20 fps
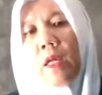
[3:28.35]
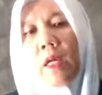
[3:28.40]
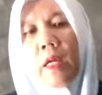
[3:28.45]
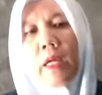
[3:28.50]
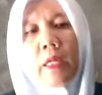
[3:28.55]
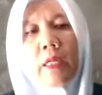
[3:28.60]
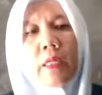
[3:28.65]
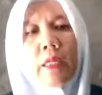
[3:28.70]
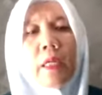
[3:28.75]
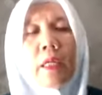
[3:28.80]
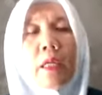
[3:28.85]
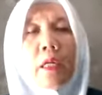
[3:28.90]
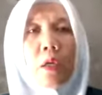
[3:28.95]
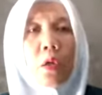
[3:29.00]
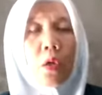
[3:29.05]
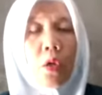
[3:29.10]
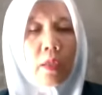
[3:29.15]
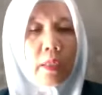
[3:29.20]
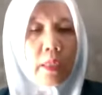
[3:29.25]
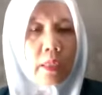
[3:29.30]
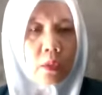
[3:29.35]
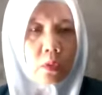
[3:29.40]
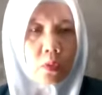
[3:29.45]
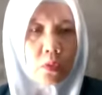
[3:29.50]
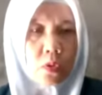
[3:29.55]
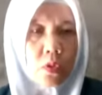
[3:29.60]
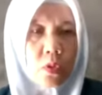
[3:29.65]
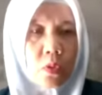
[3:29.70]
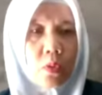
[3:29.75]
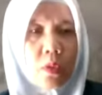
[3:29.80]
And then according to
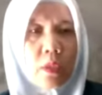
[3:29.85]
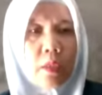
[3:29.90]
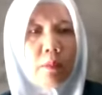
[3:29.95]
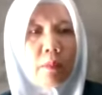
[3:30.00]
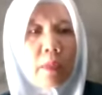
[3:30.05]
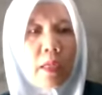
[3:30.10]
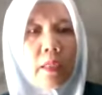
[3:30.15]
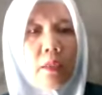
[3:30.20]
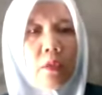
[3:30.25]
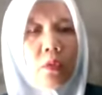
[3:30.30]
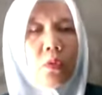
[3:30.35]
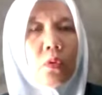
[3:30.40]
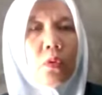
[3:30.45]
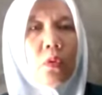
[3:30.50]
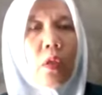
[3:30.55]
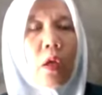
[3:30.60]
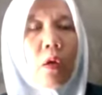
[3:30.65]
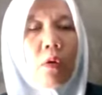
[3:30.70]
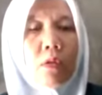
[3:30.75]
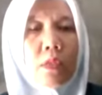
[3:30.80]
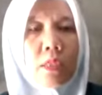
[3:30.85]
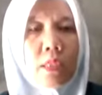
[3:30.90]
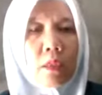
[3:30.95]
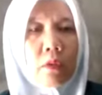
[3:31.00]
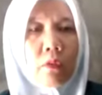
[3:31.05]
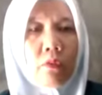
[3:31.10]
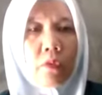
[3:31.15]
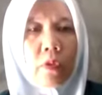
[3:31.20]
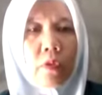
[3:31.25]
Suleiman 2015,